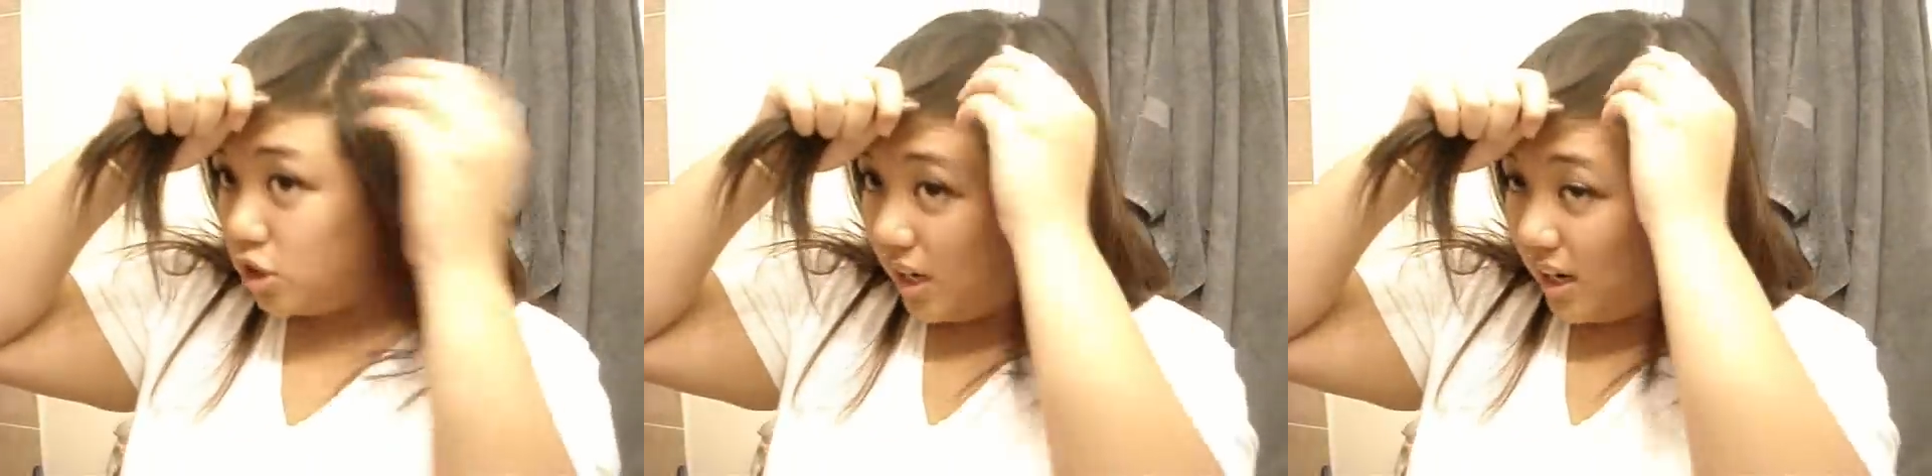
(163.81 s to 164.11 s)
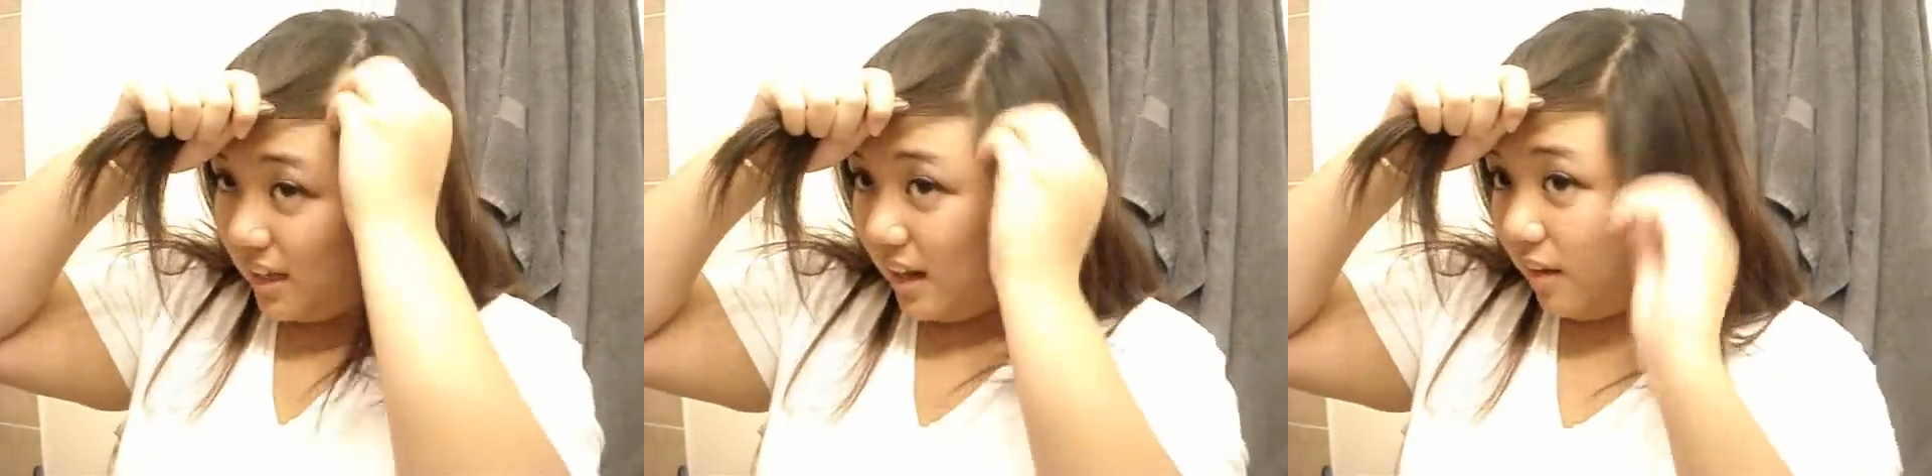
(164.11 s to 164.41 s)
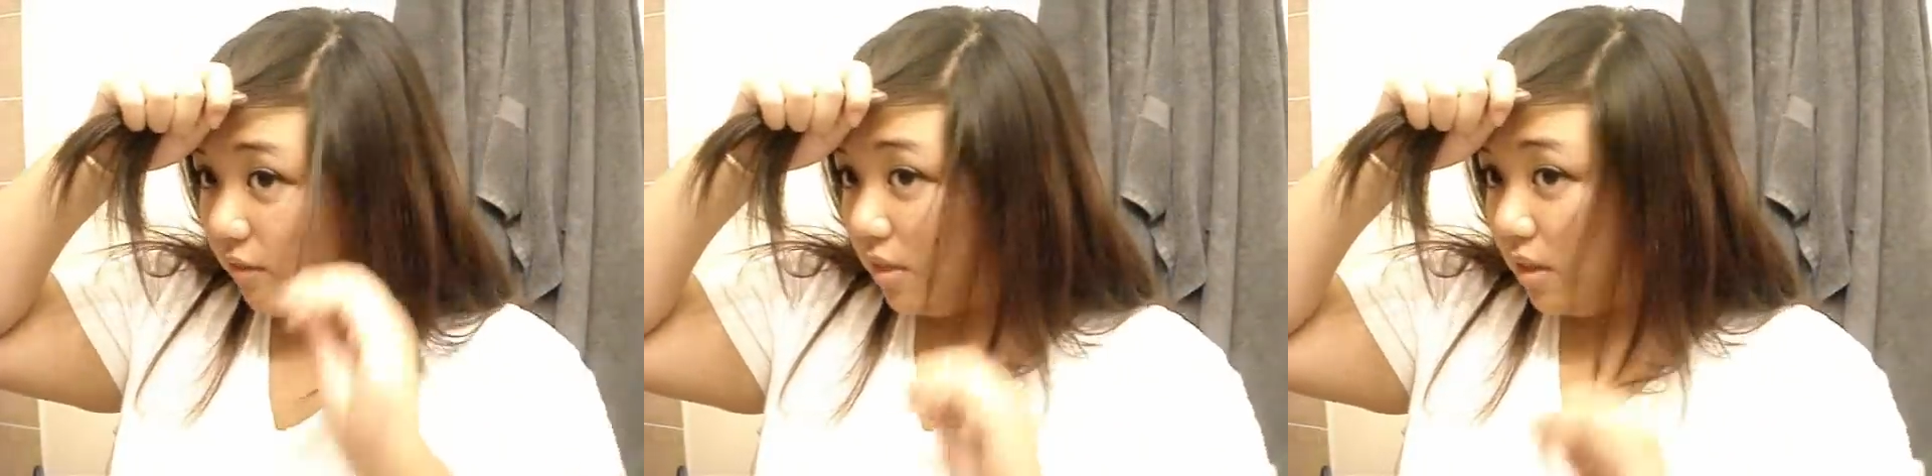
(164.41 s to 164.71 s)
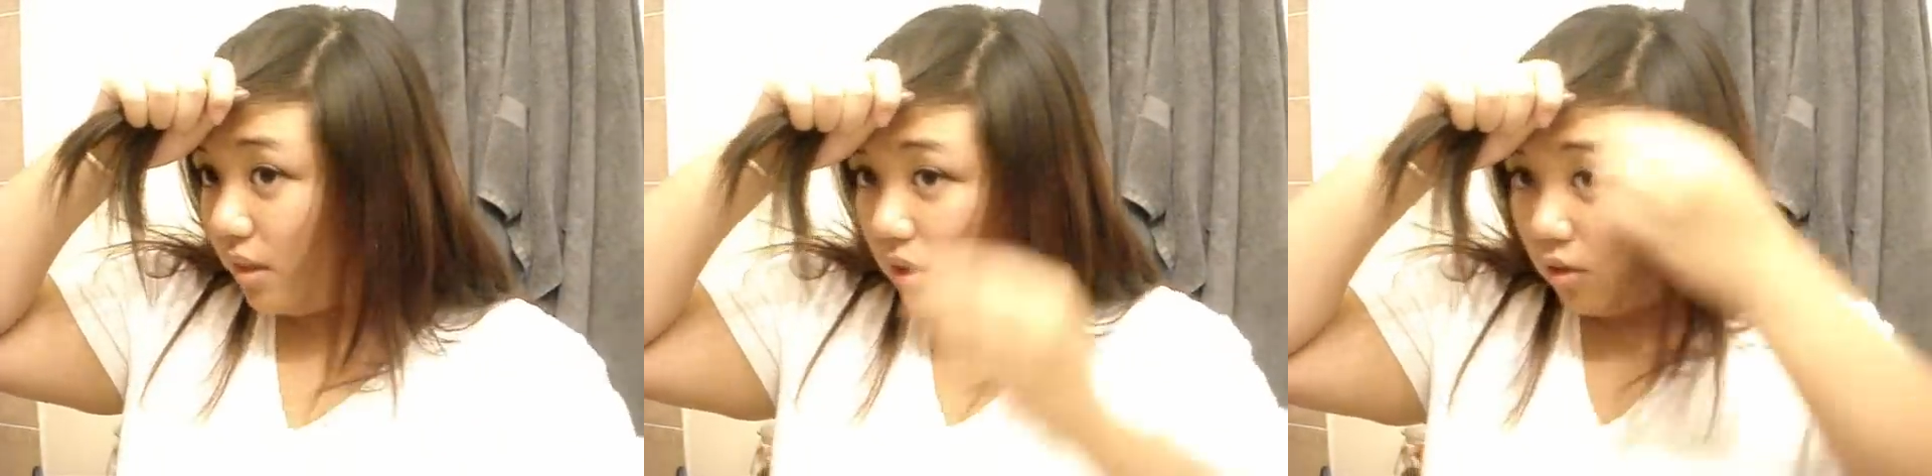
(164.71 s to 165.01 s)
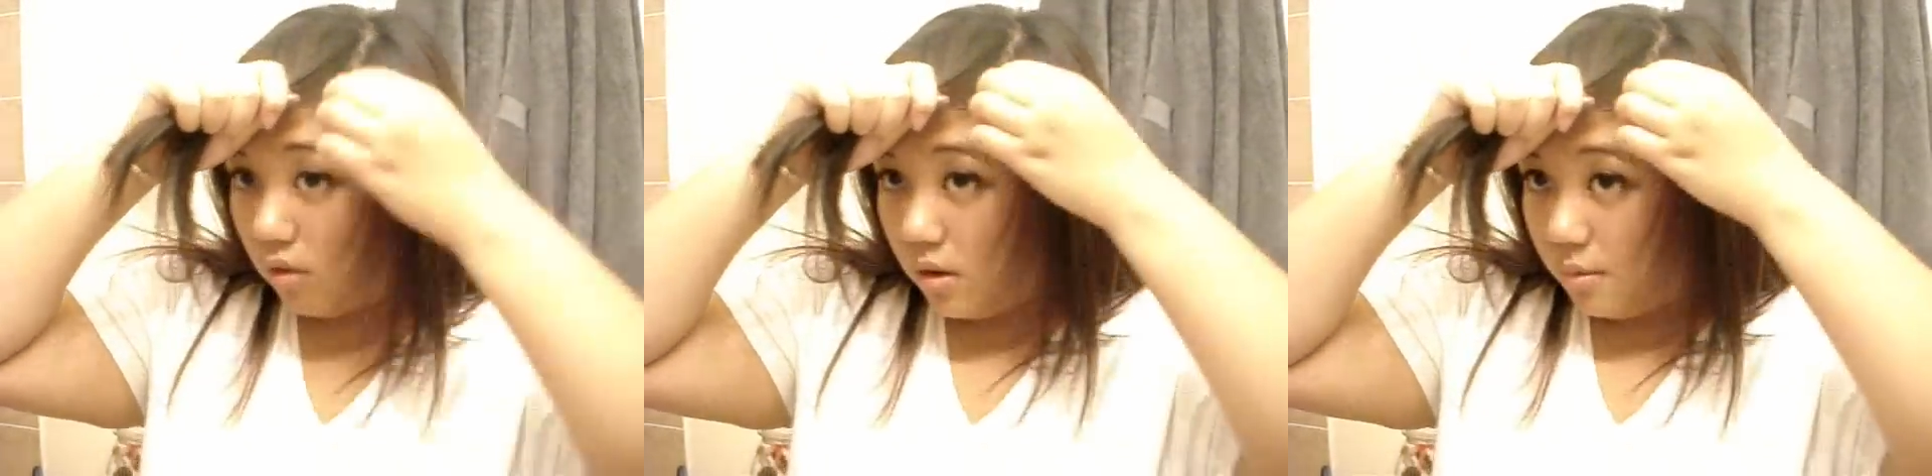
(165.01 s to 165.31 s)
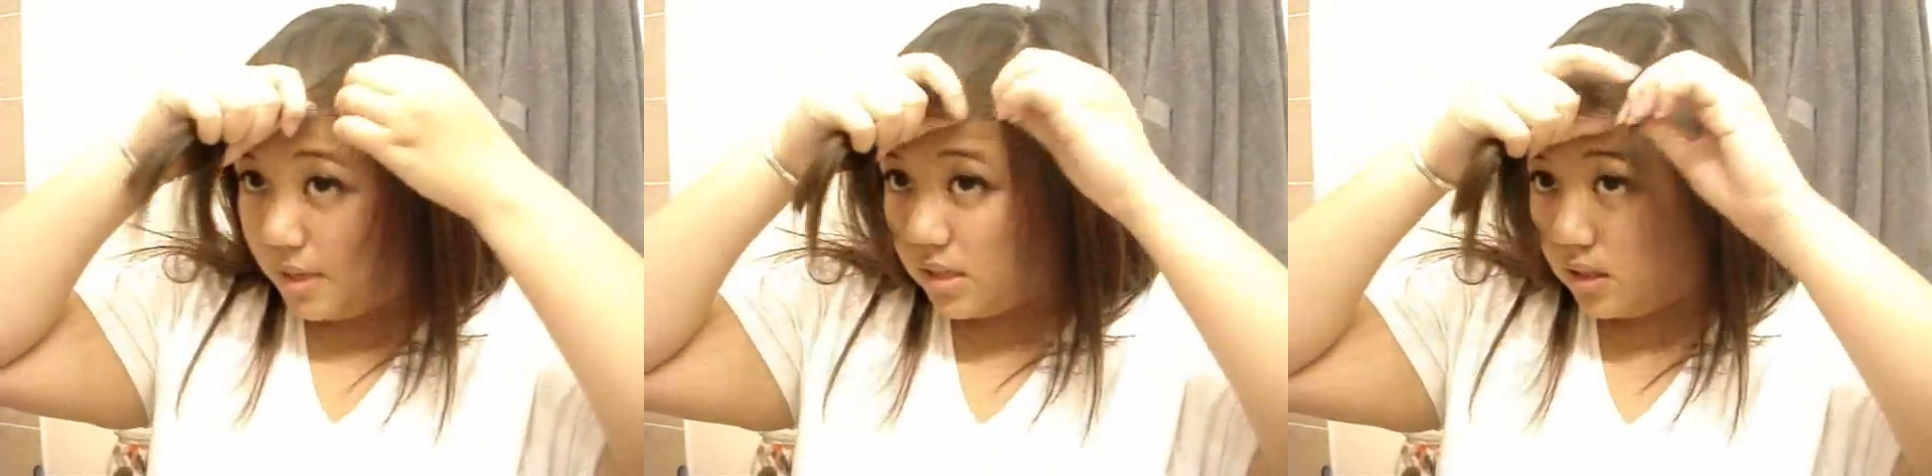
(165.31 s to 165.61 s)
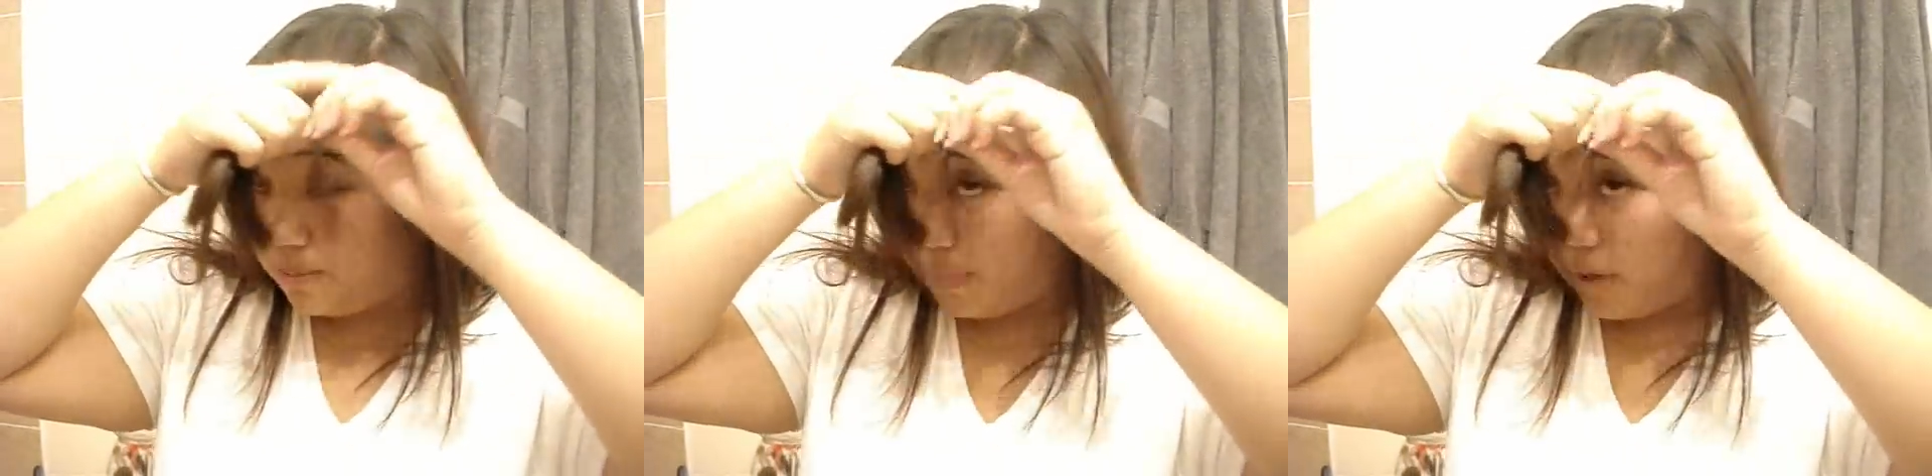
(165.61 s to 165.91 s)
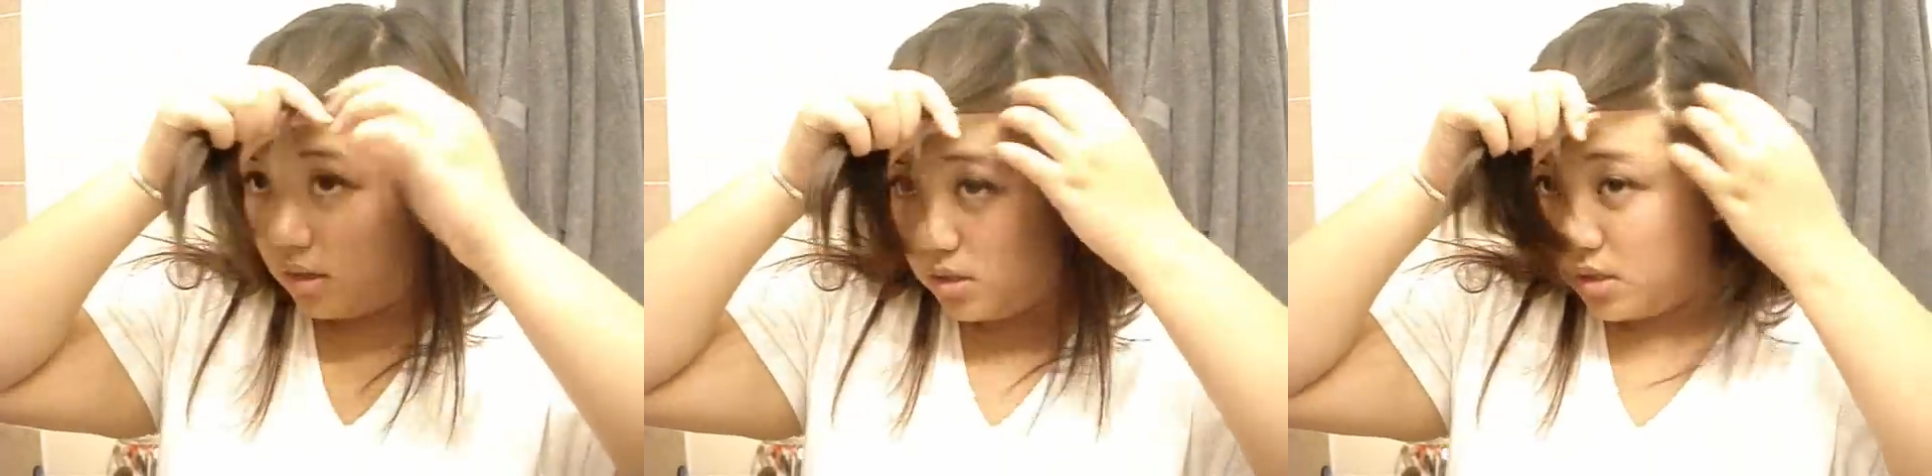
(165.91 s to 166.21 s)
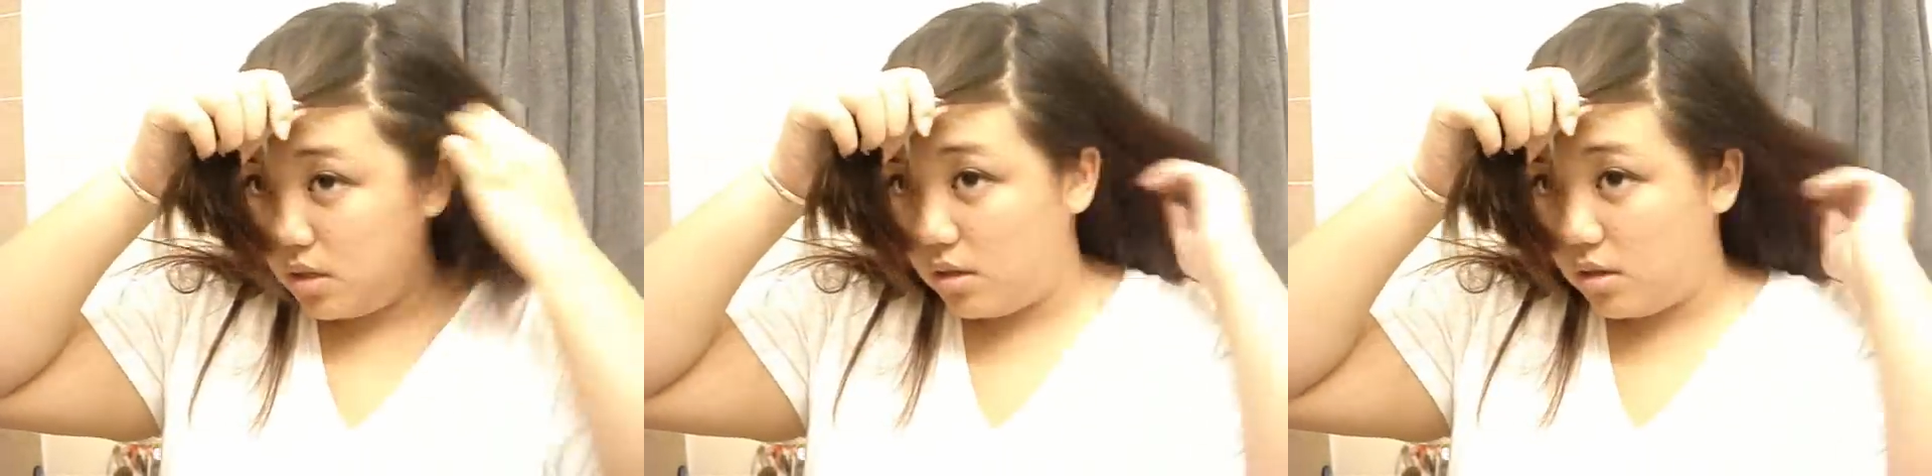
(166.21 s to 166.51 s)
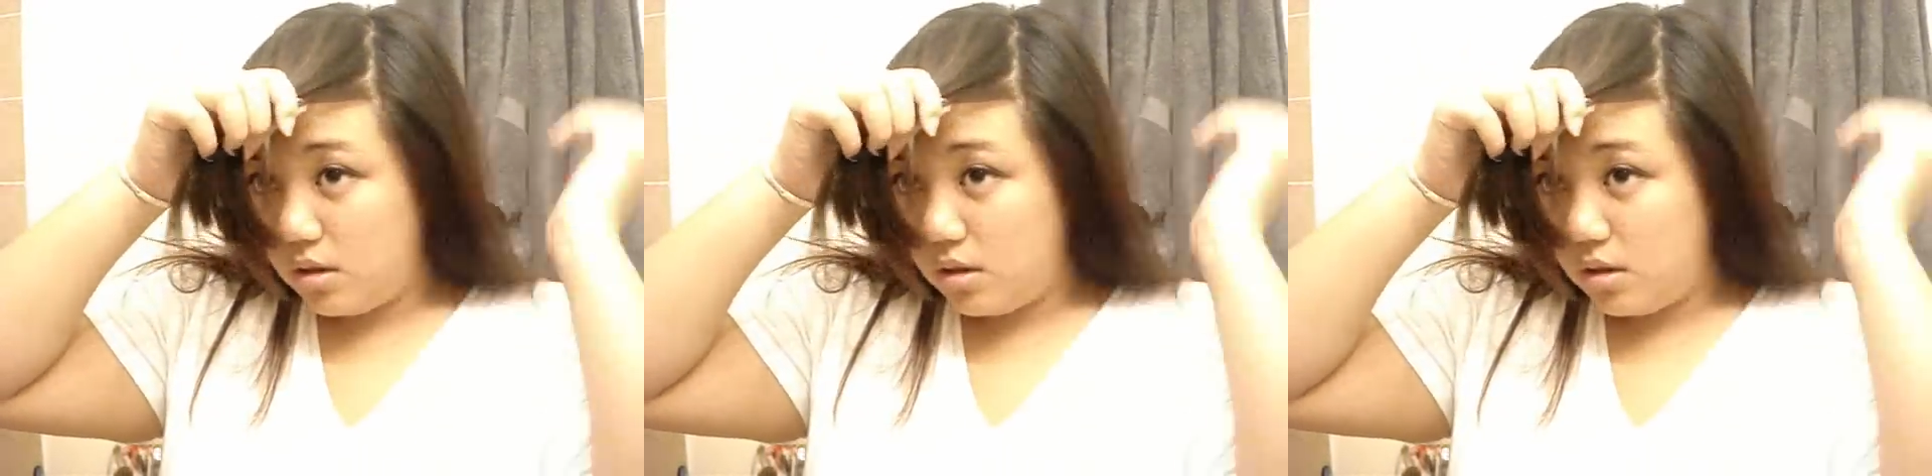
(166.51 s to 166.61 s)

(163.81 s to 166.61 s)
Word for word: try to get everything. You don't want to miss any parts.